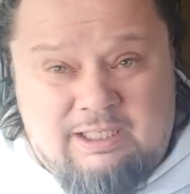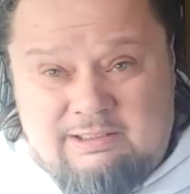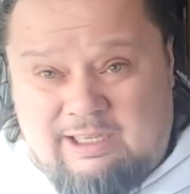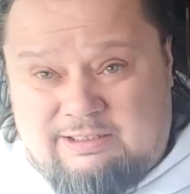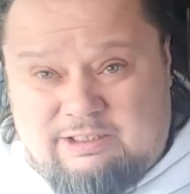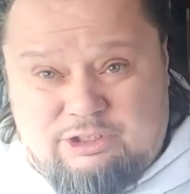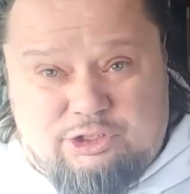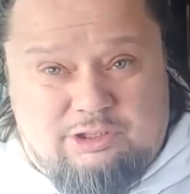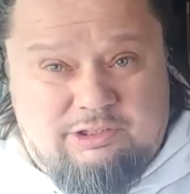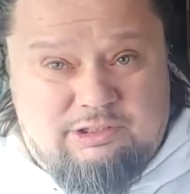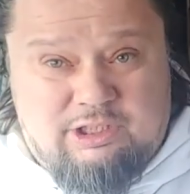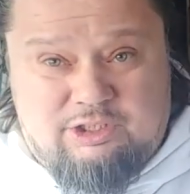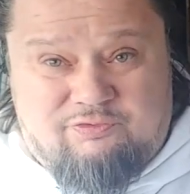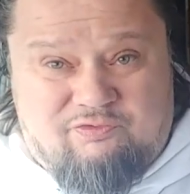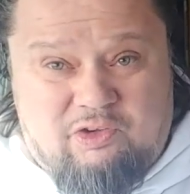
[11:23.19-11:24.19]
like
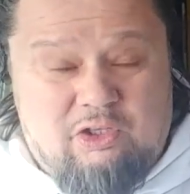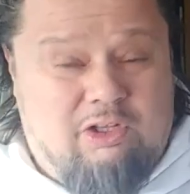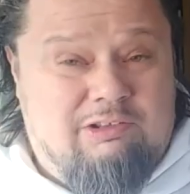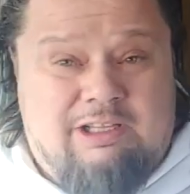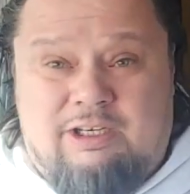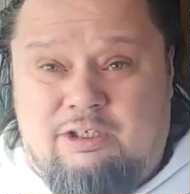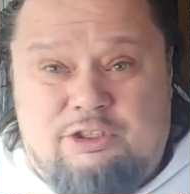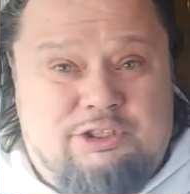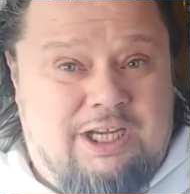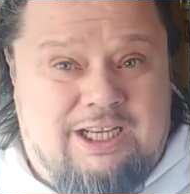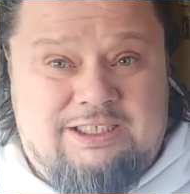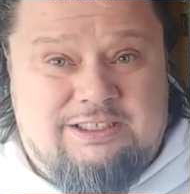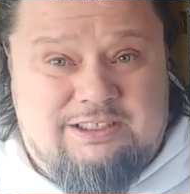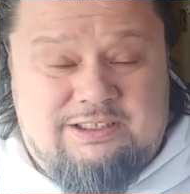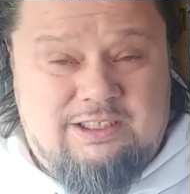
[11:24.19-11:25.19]
the Phil and Leonard
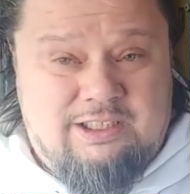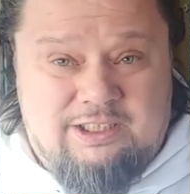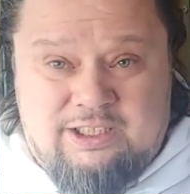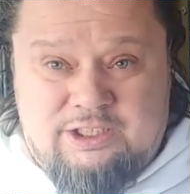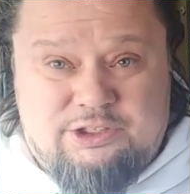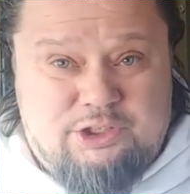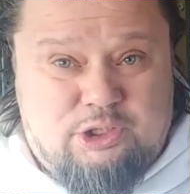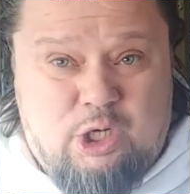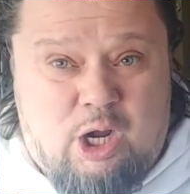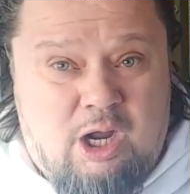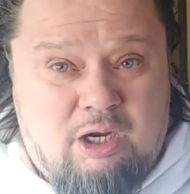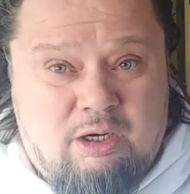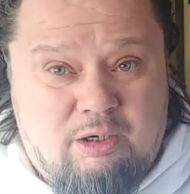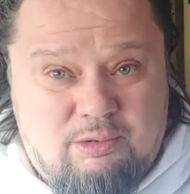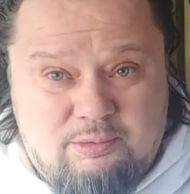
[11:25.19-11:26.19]
Chess in
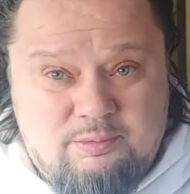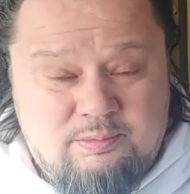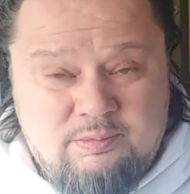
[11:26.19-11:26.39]
Chicago,